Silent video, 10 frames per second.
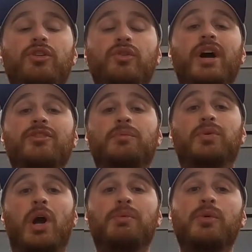you guys are
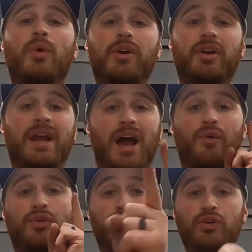probably wondering
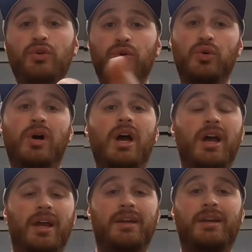how you
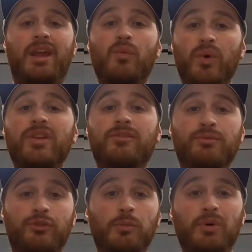can win
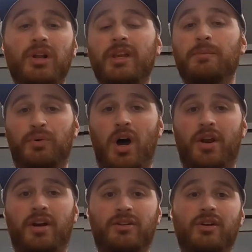some Super Clean
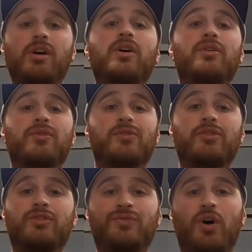product.
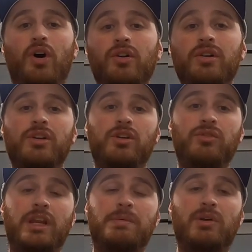First of all, you
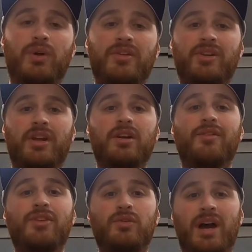need to be a resident
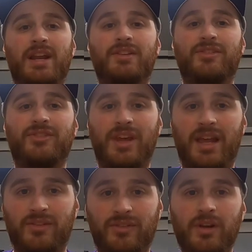of the United
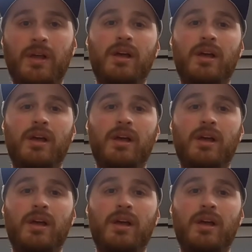States.